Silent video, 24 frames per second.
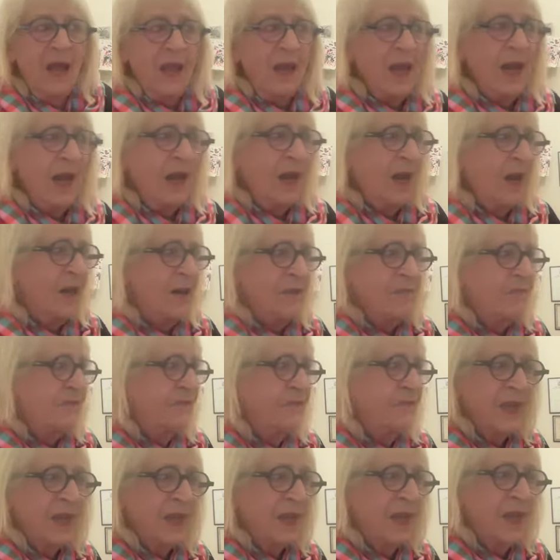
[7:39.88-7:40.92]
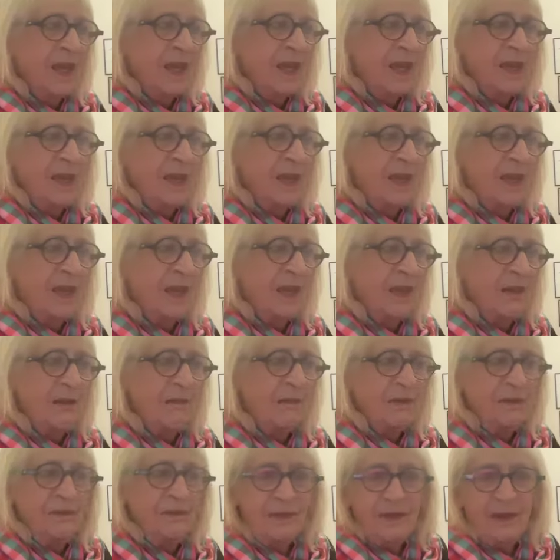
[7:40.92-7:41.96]
um,
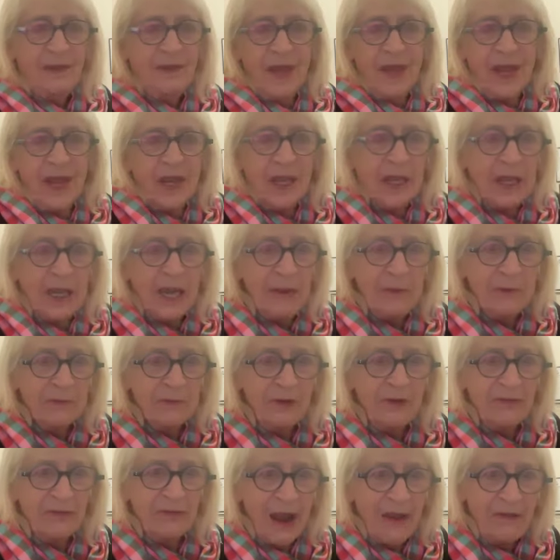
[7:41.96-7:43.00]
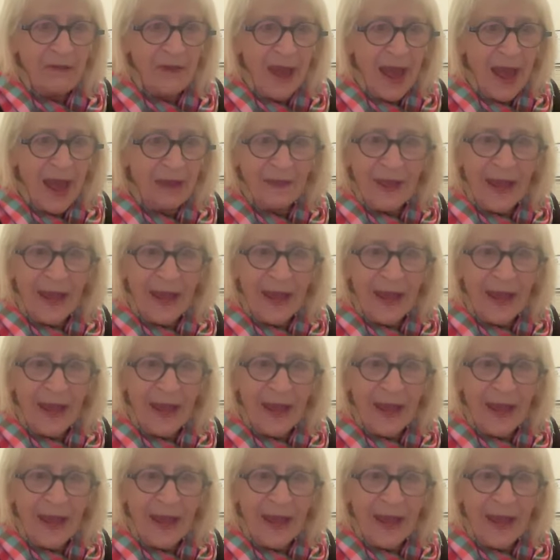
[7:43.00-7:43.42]
that they could keep the riffraff out.